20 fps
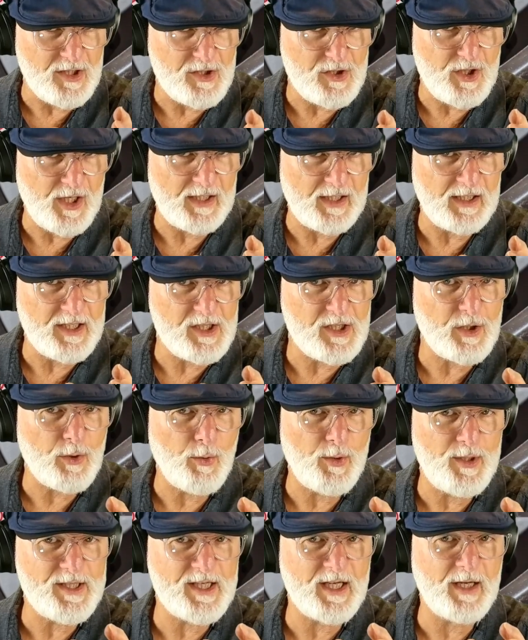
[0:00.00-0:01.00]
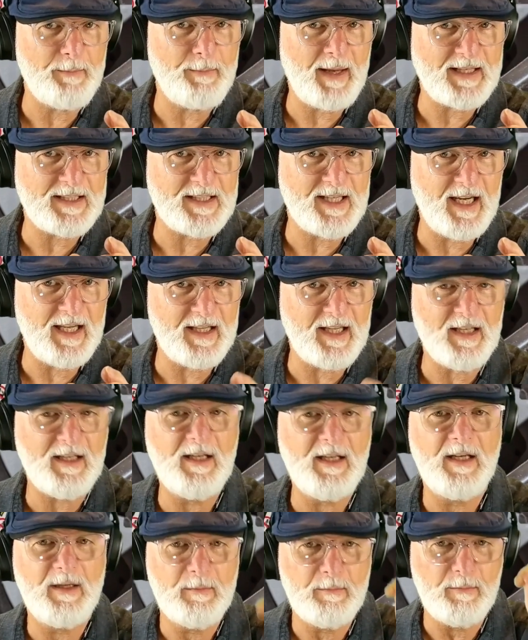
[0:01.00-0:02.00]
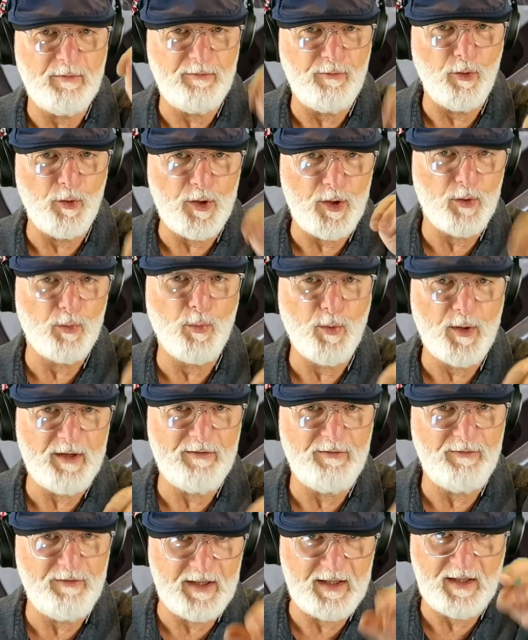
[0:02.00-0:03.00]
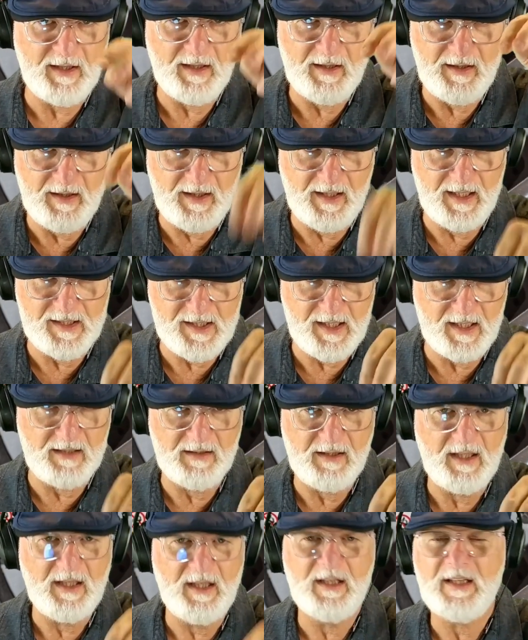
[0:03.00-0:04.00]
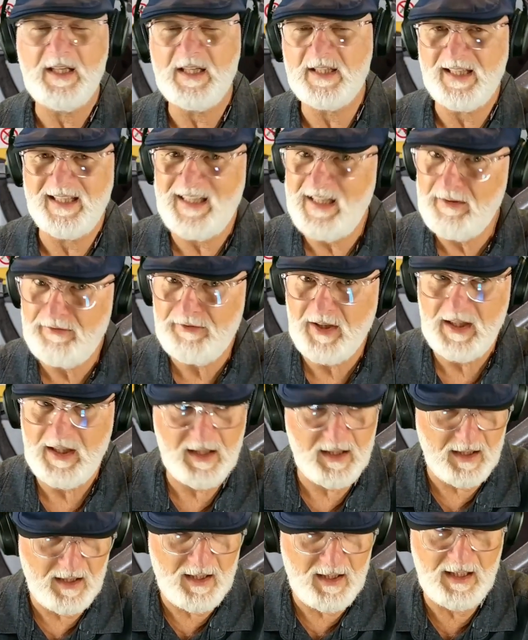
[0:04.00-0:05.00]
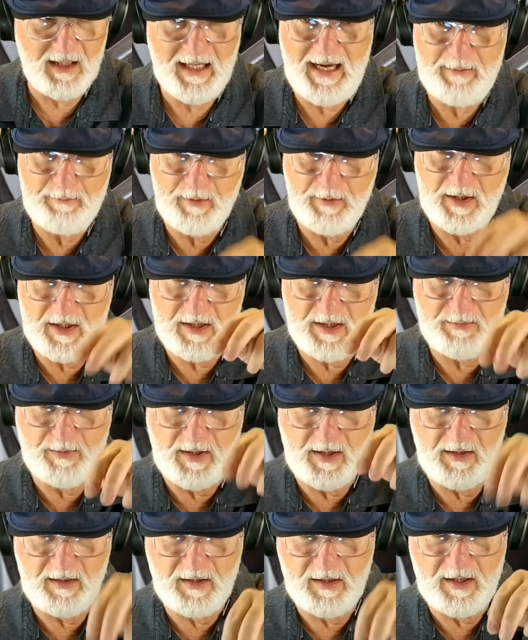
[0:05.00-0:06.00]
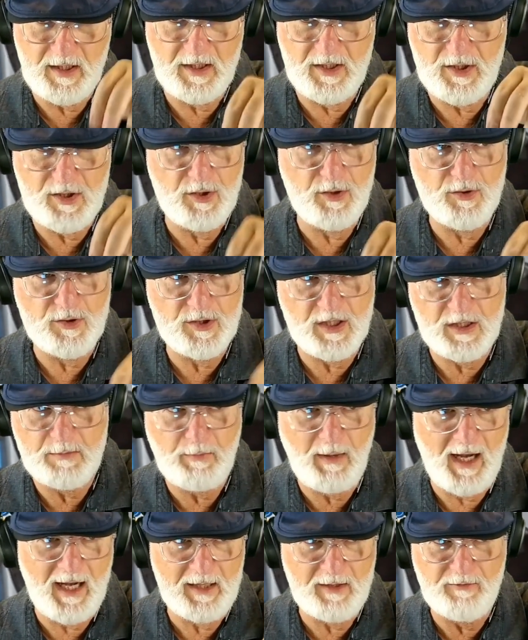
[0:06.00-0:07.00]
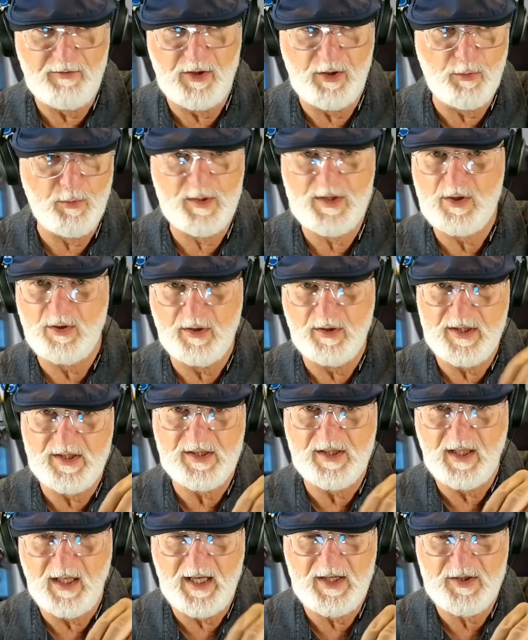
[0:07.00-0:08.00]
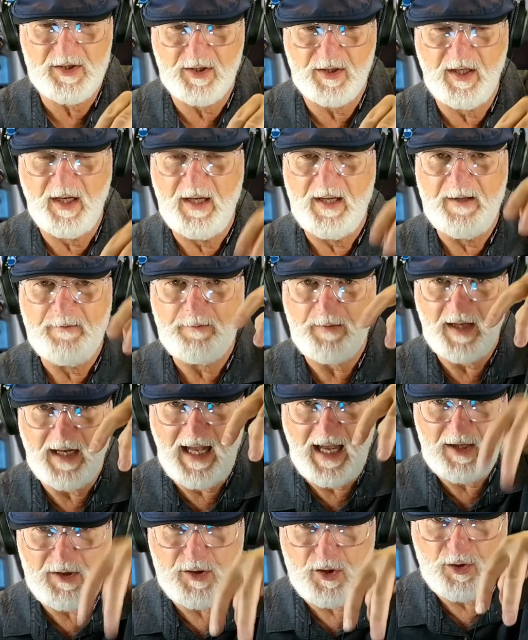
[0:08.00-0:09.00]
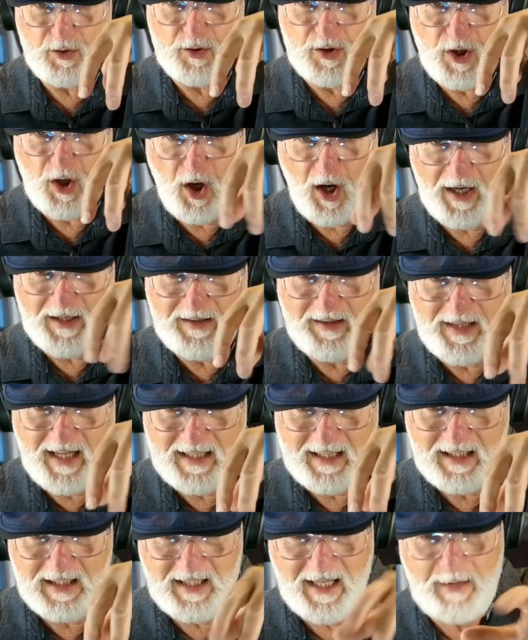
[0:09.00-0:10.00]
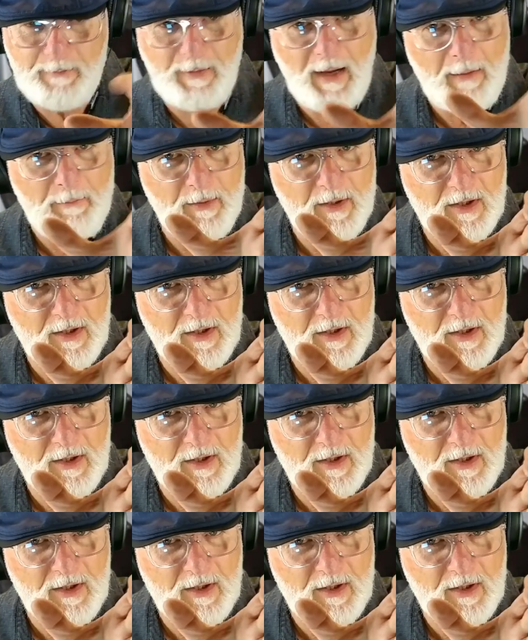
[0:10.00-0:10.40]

gently squeezing it back together before you refit. There's a nifty little clamp that is used as part of the original installation, that as you tighten that clamp up, it